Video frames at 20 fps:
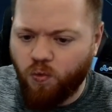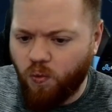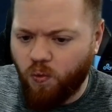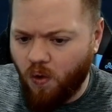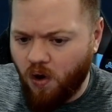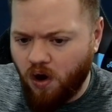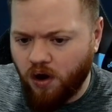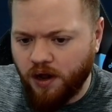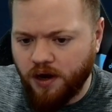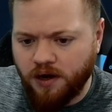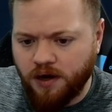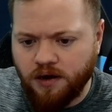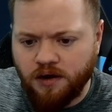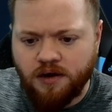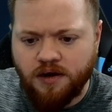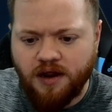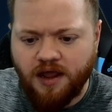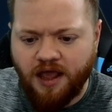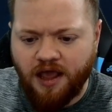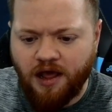
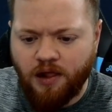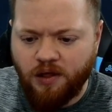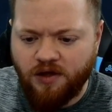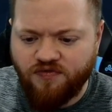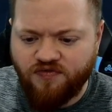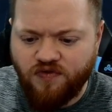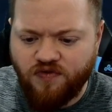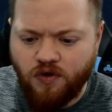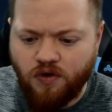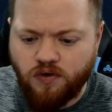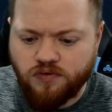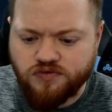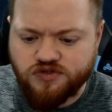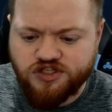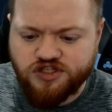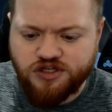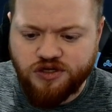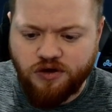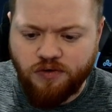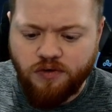1, Aleph Null.
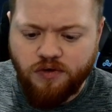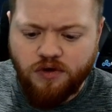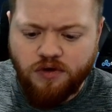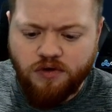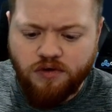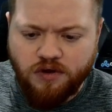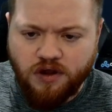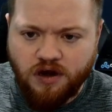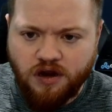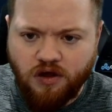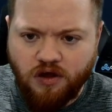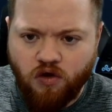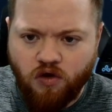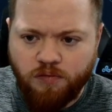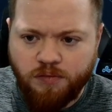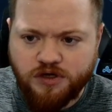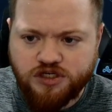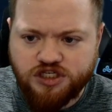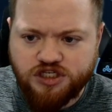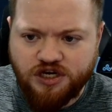So, getting a
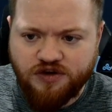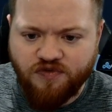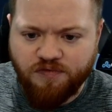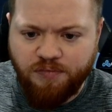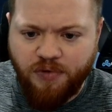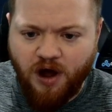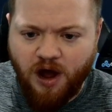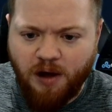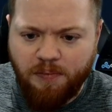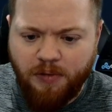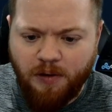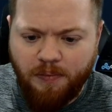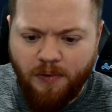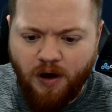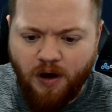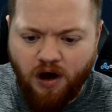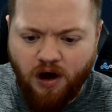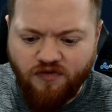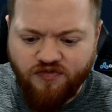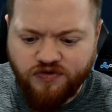whole bunch of different
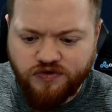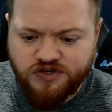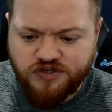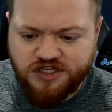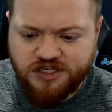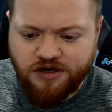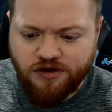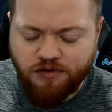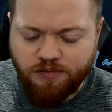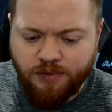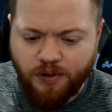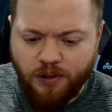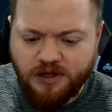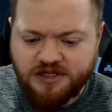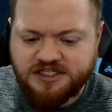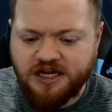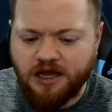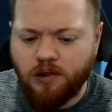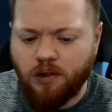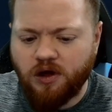pop-up offers here. But
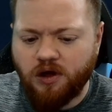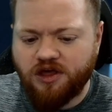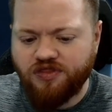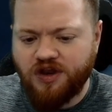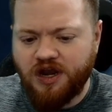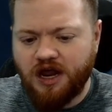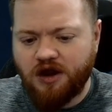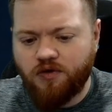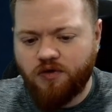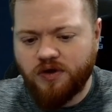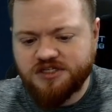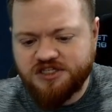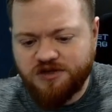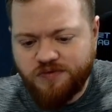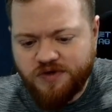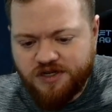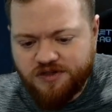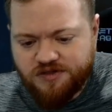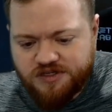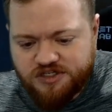let's take a look at the Necrons that
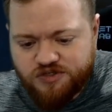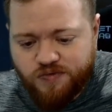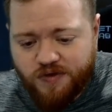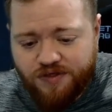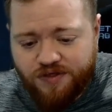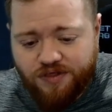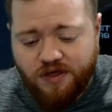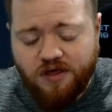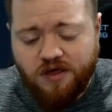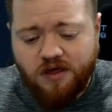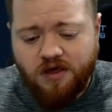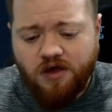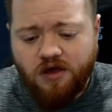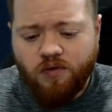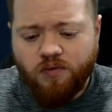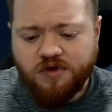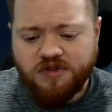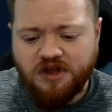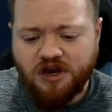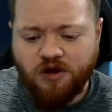we did this with.
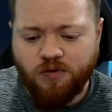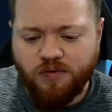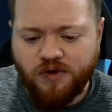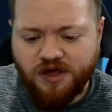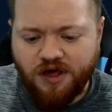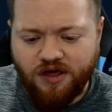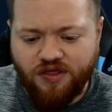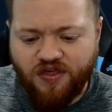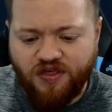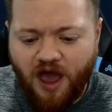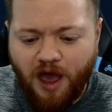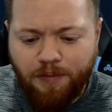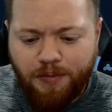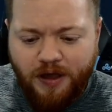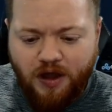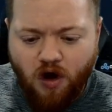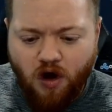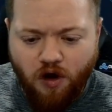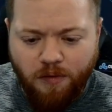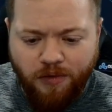We did it with
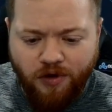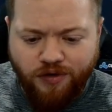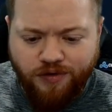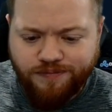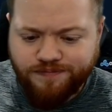Epic Armor,